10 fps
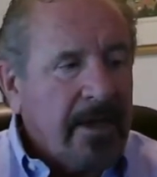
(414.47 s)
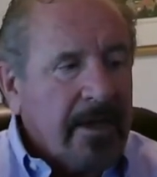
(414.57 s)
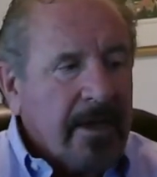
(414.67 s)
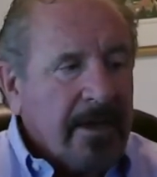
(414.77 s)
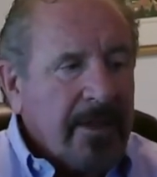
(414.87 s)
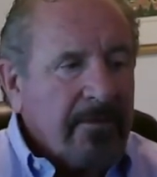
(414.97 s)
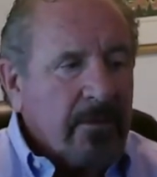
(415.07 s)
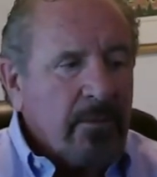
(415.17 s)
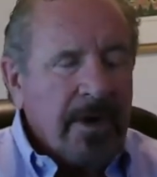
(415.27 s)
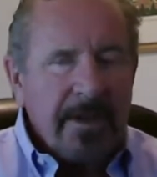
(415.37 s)
And they were
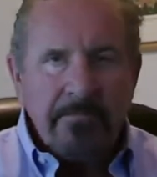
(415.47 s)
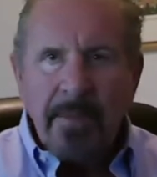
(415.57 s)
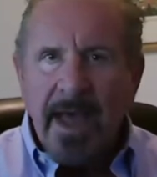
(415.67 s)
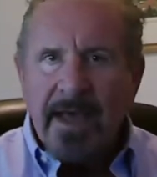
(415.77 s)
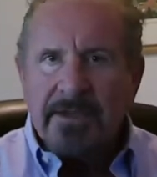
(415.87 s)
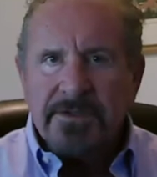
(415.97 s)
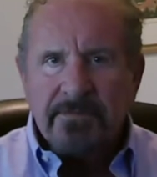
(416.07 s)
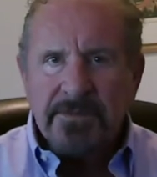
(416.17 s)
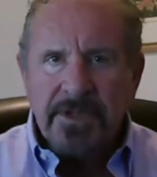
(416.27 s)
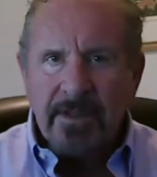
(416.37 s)
running bags of
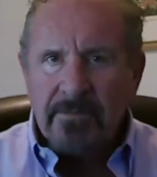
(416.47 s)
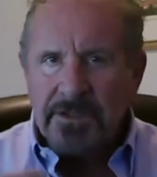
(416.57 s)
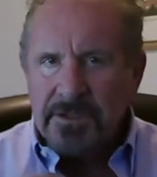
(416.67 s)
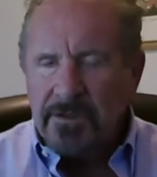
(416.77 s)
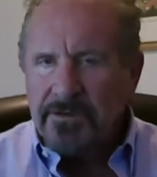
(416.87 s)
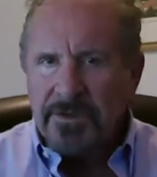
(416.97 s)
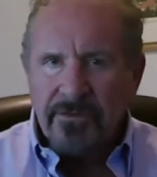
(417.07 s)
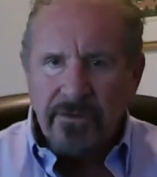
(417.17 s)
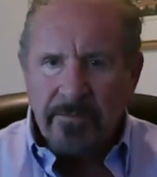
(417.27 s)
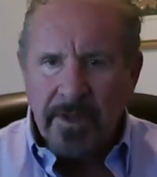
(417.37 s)
saline solution
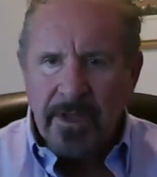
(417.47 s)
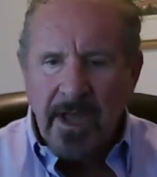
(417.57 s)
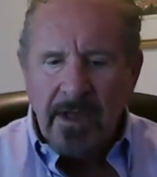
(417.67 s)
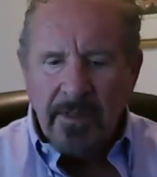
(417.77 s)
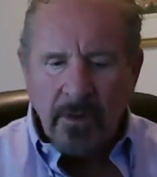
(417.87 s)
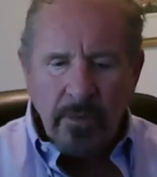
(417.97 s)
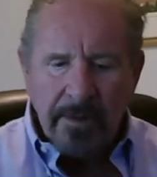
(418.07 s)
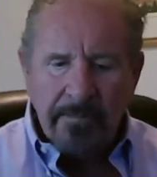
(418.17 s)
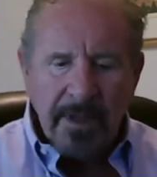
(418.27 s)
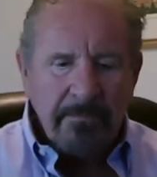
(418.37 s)
through me, like one
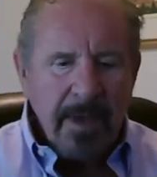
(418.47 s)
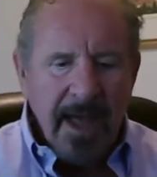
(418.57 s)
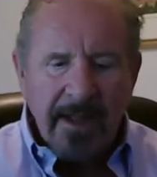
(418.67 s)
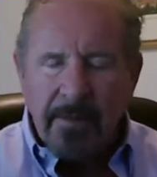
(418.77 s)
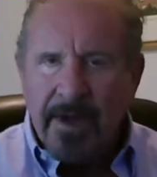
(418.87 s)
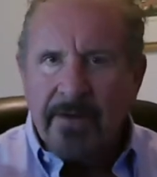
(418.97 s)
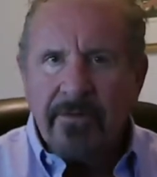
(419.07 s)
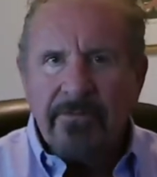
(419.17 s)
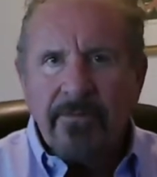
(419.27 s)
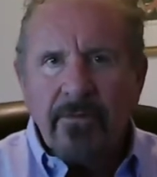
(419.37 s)
big bag about every
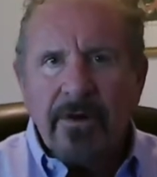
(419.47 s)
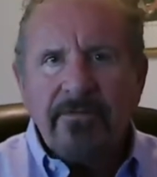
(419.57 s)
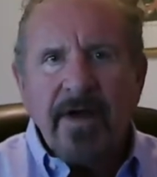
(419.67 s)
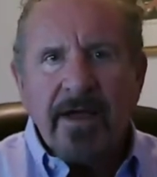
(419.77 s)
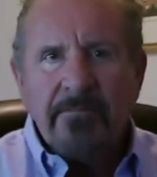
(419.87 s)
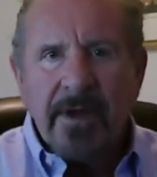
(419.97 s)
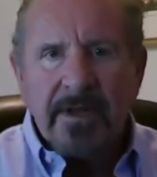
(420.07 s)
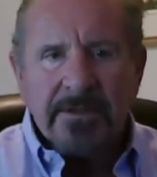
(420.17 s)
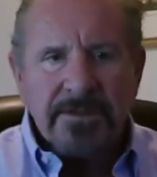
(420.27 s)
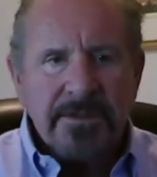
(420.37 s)
45
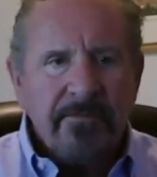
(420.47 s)
minutes.